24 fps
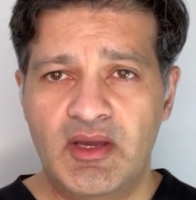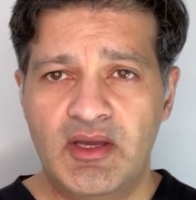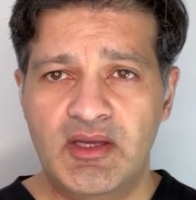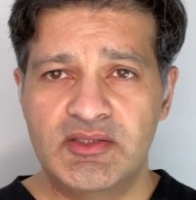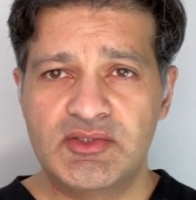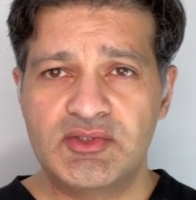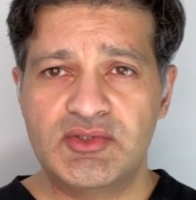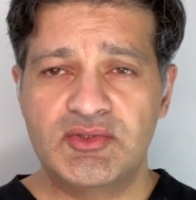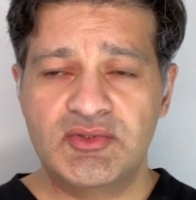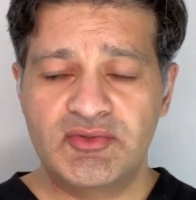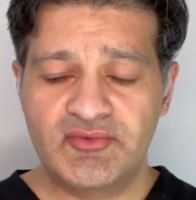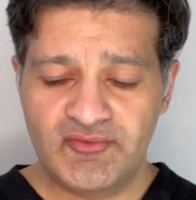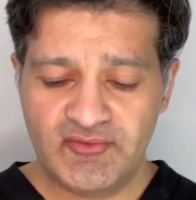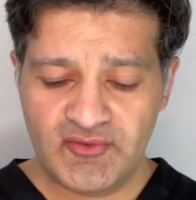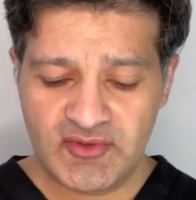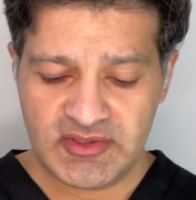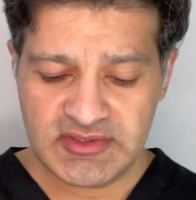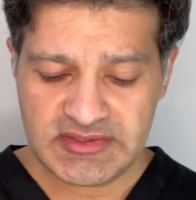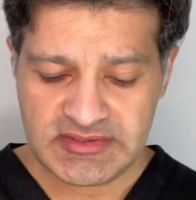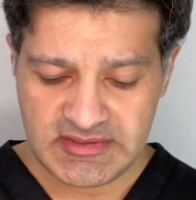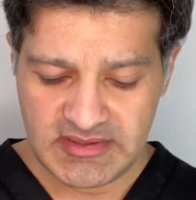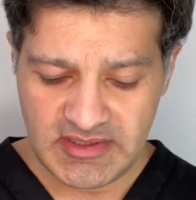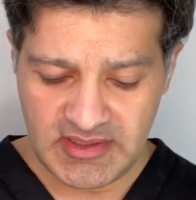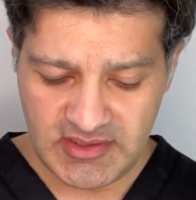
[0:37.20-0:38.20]
So the
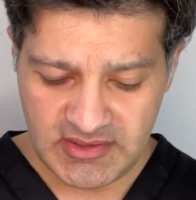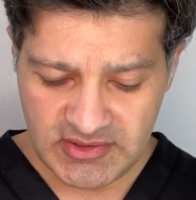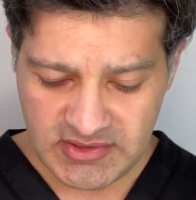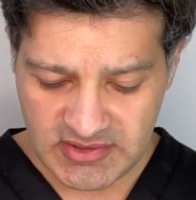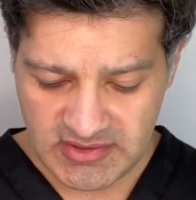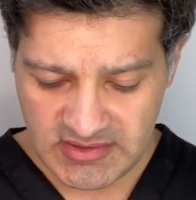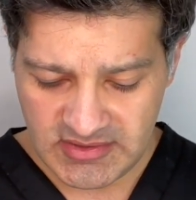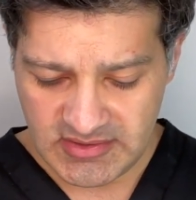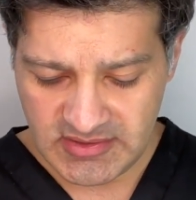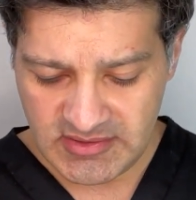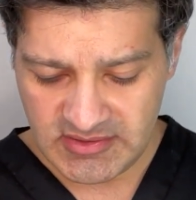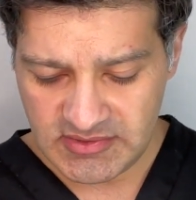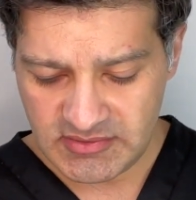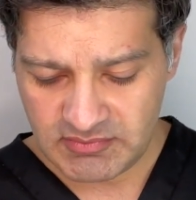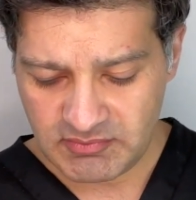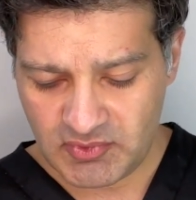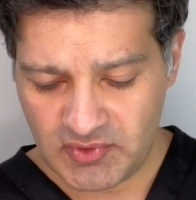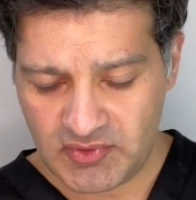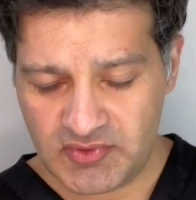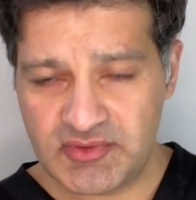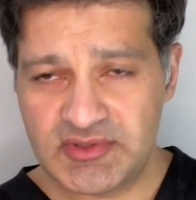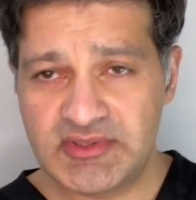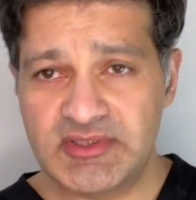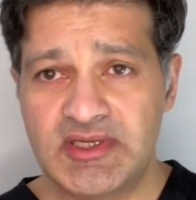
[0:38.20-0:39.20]
first stage in this
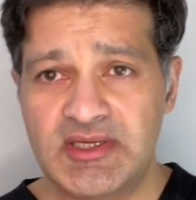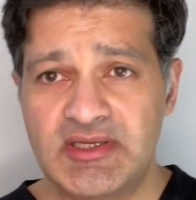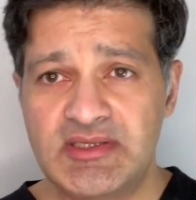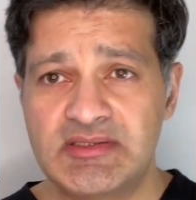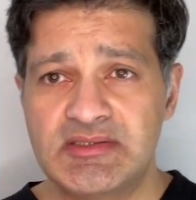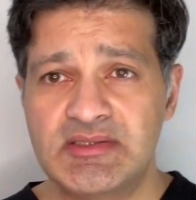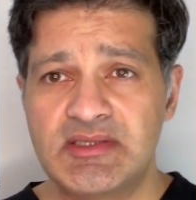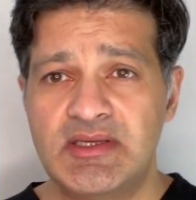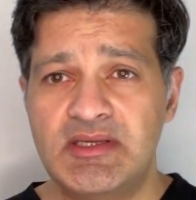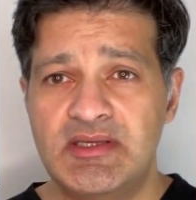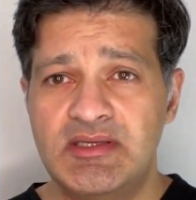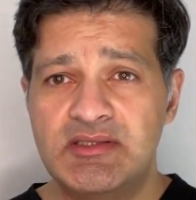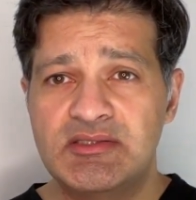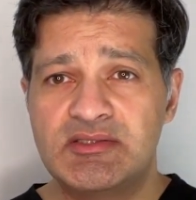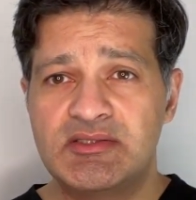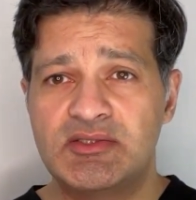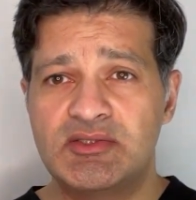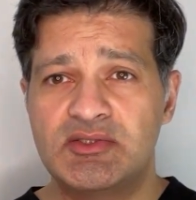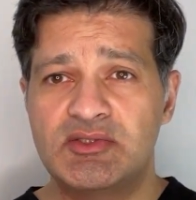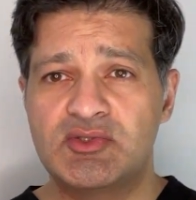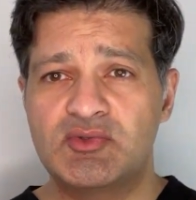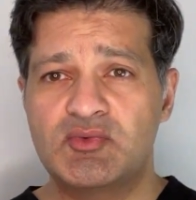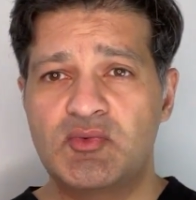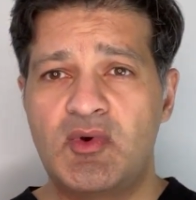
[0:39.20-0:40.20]
process is
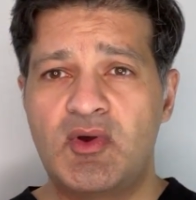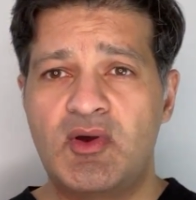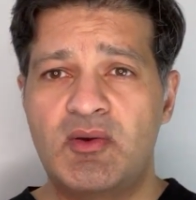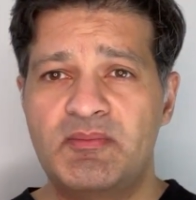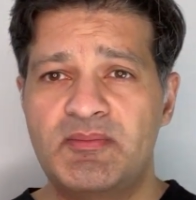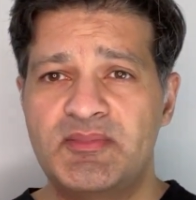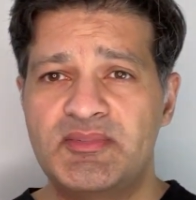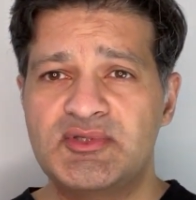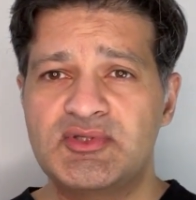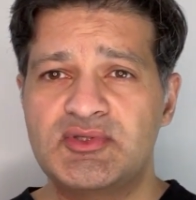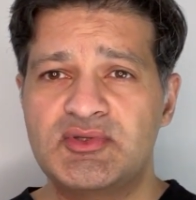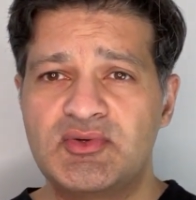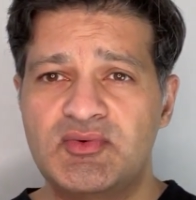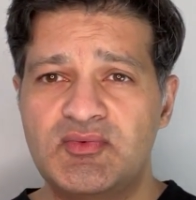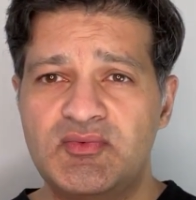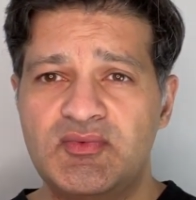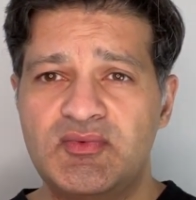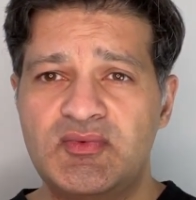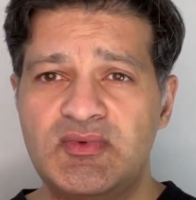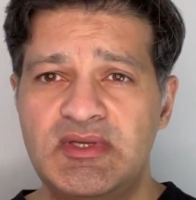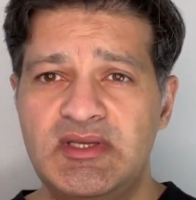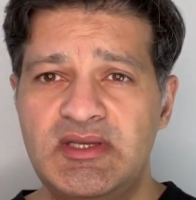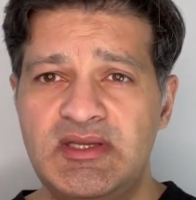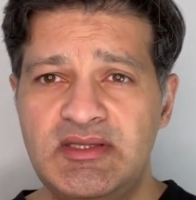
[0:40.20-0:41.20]
the swab. So
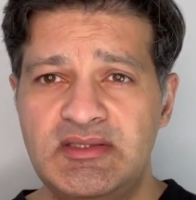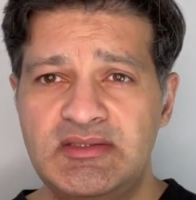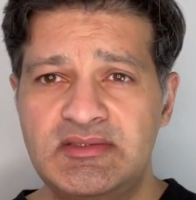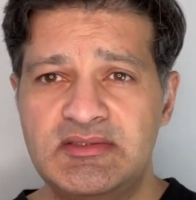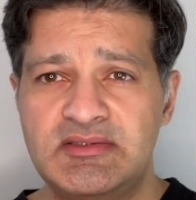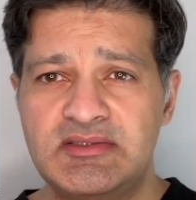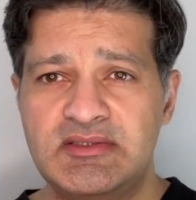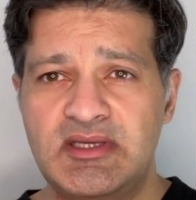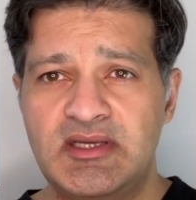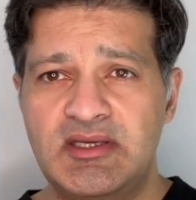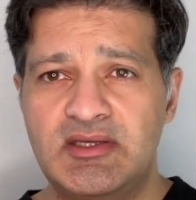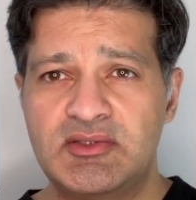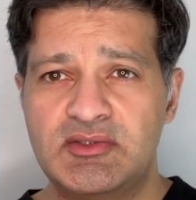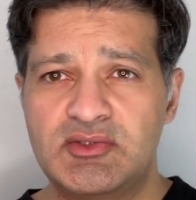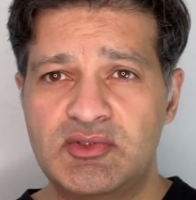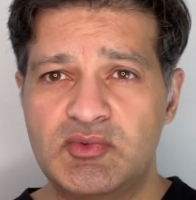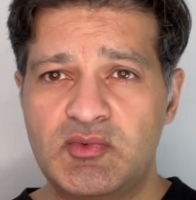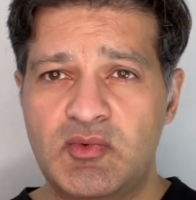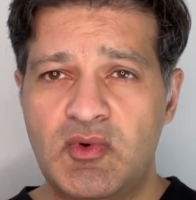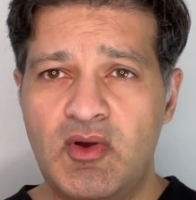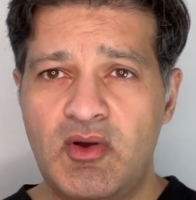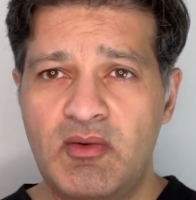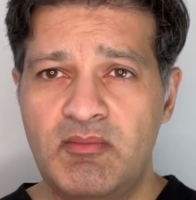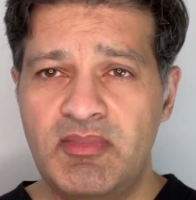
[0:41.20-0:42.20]
we need to take a
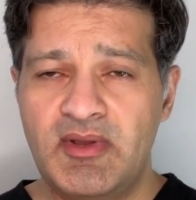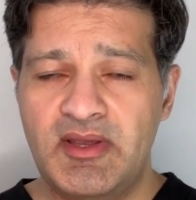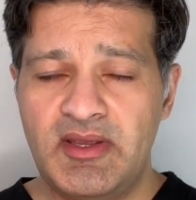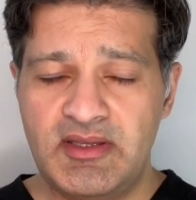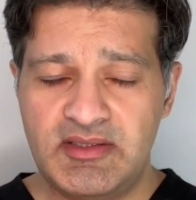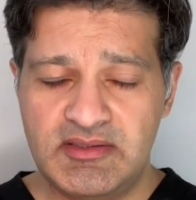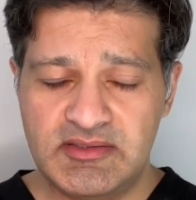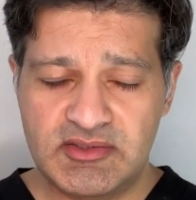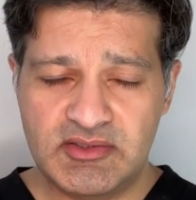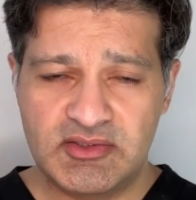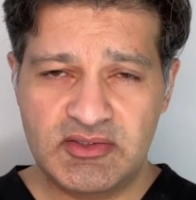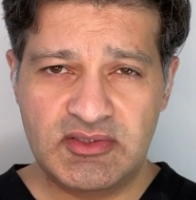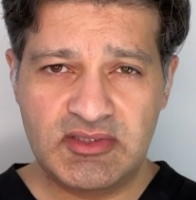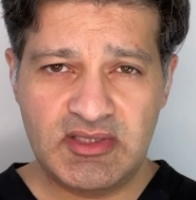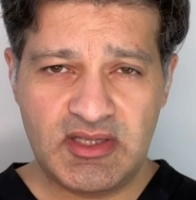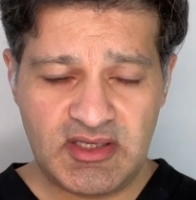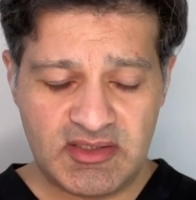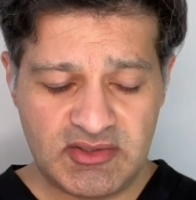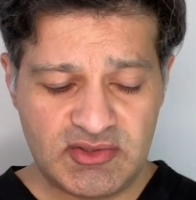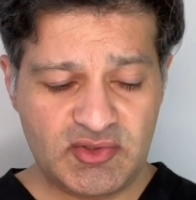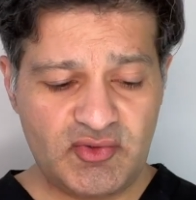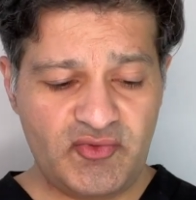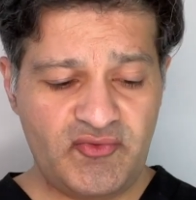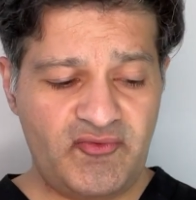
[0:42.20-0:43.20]
swab. It's a
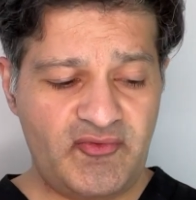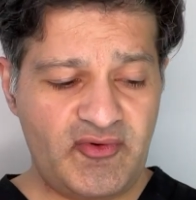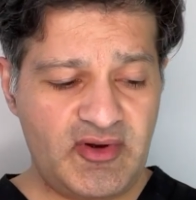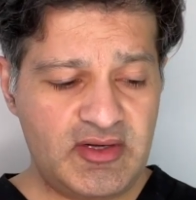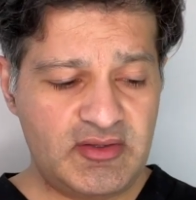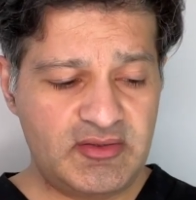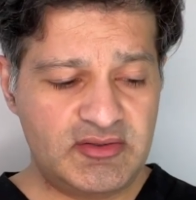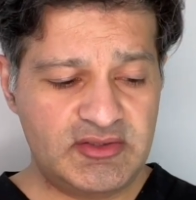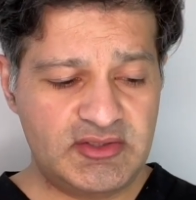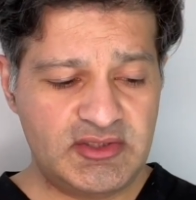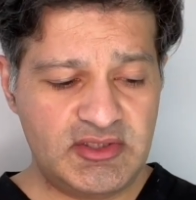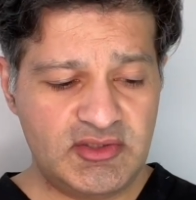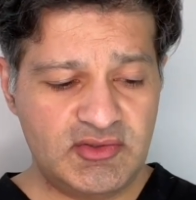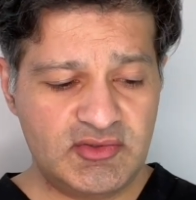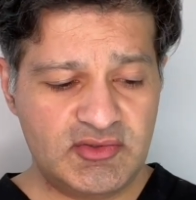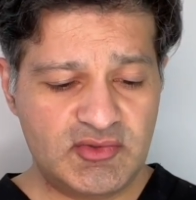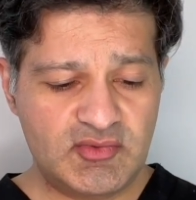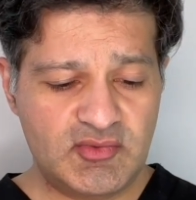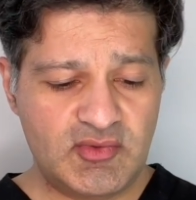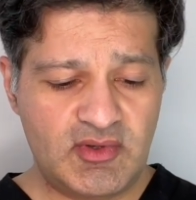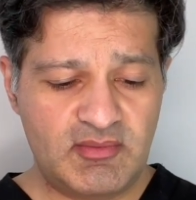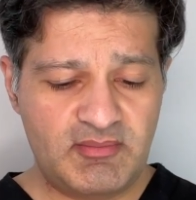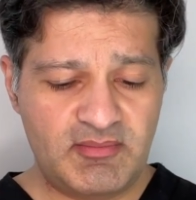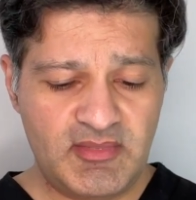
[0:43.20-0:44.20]
nasopharyngeal
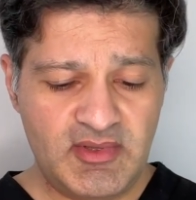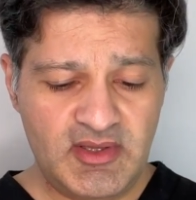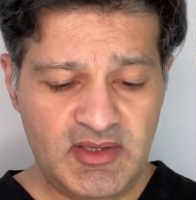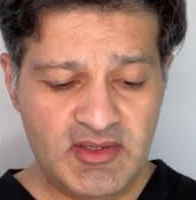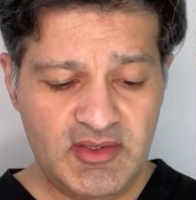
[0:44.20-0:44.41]
swab.